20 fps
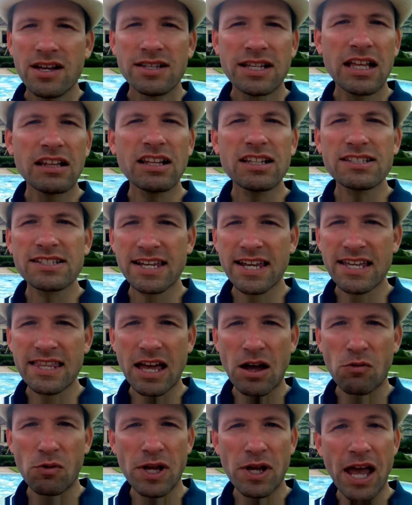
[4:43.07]
Now let's say
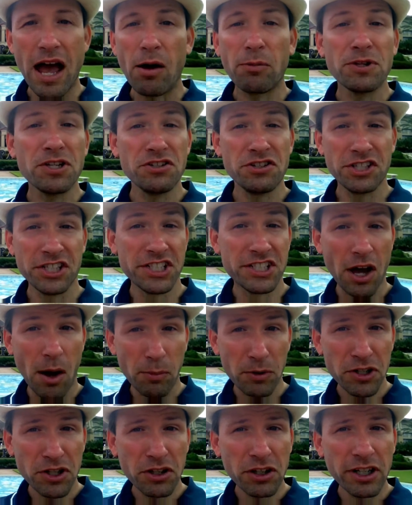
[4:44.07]
that we helped you to
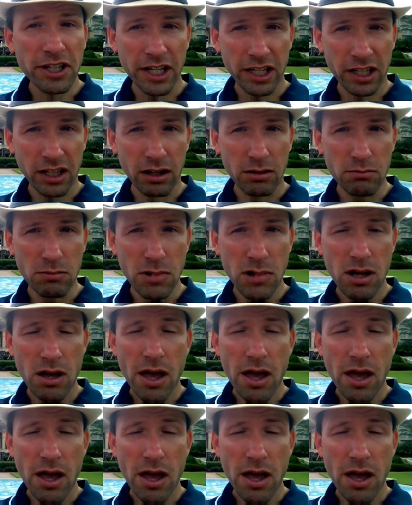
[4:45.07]
double your income